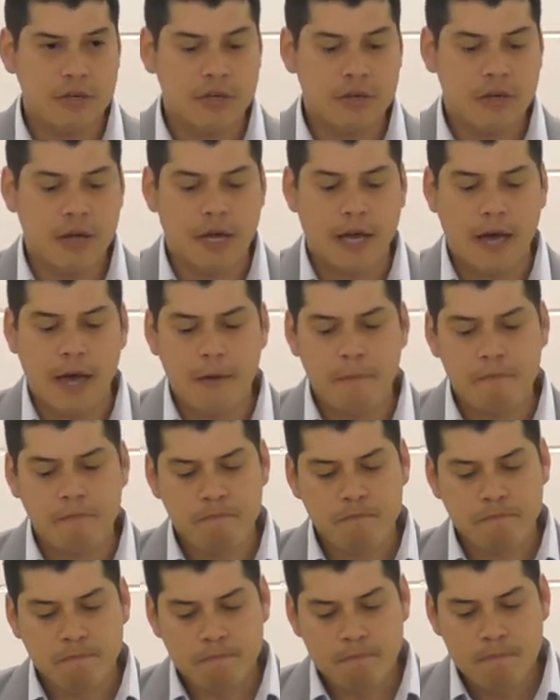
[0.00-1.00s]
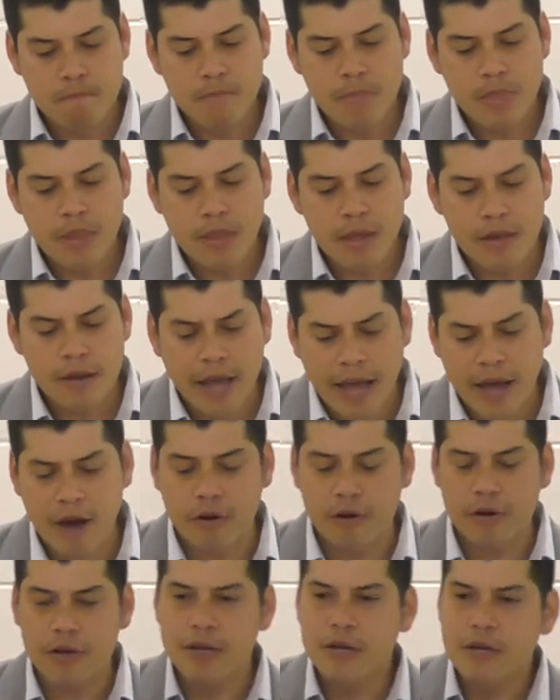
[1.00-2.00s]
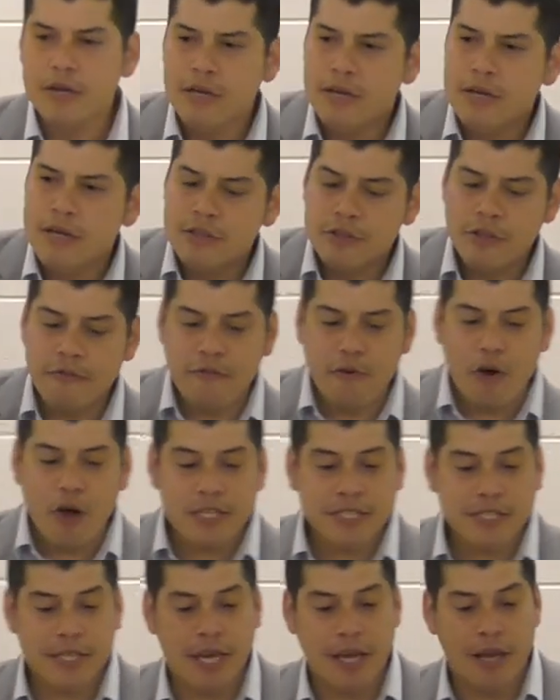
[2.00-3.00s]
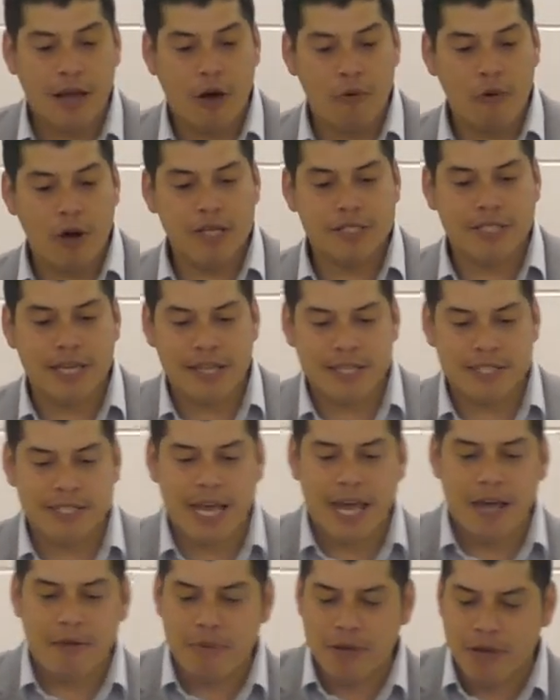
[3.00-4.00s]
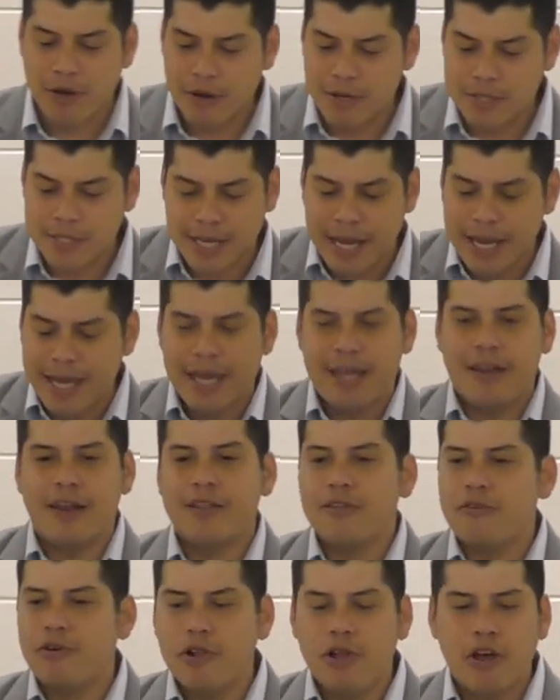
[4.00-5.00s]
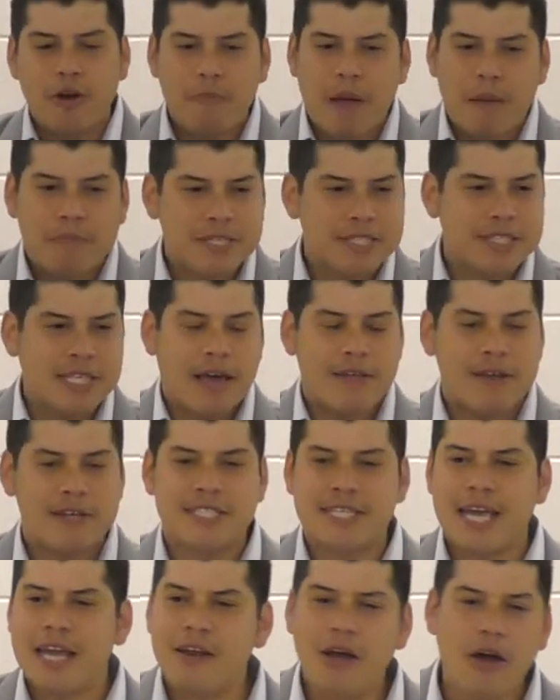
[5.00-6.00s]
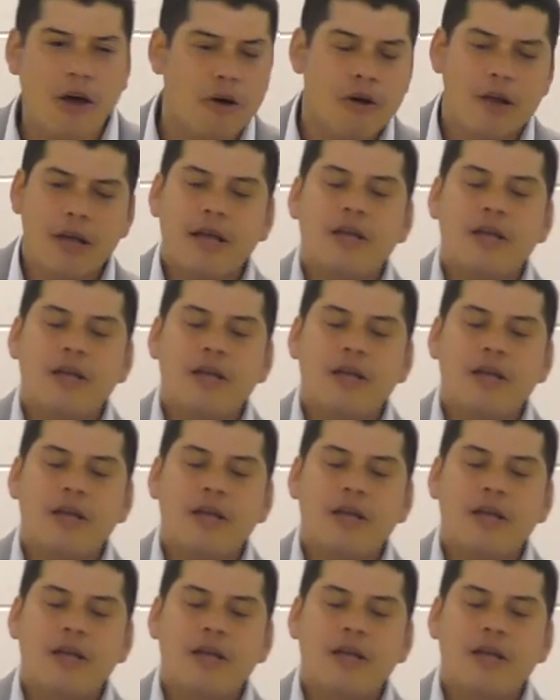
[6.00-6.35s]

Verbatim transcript: Okay? Now, the first thing I want you to understand, because again, there are a lot of Baptists now that are saying, no, oh,